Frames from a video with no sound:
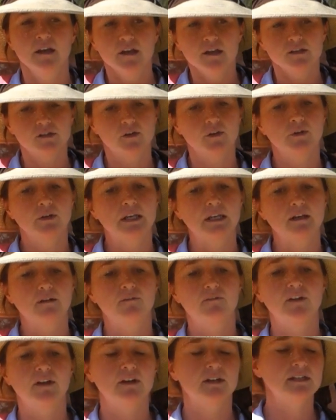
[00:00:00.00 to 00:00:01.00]
So you need a
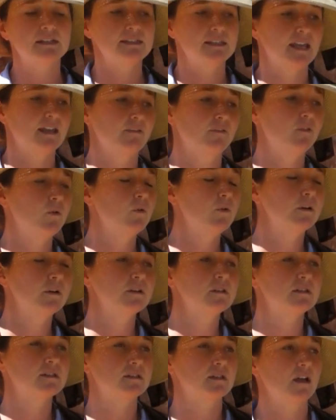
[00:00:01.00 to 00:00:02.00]
very safe
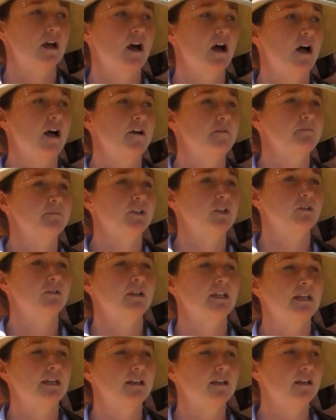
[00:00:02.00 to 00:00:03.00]
horse, you
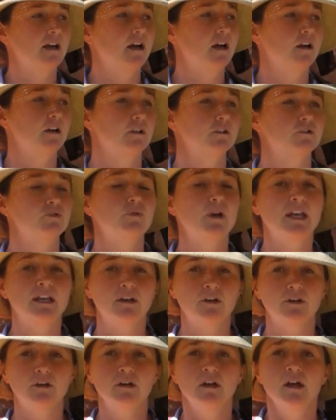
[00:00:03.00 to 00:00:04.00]
need a
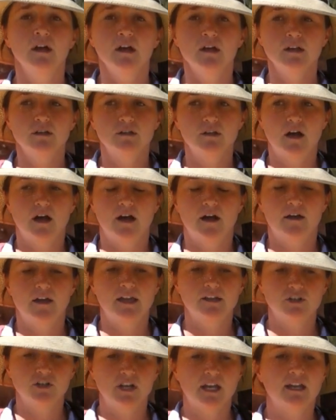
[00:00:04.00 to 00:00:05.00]
trainer,
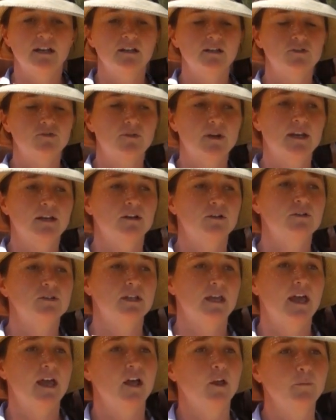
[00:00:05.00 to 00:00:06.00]
educated trainer to
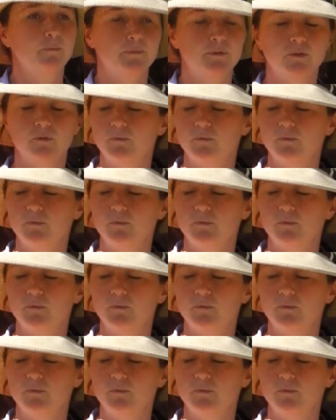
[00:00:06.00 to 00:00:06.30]
help you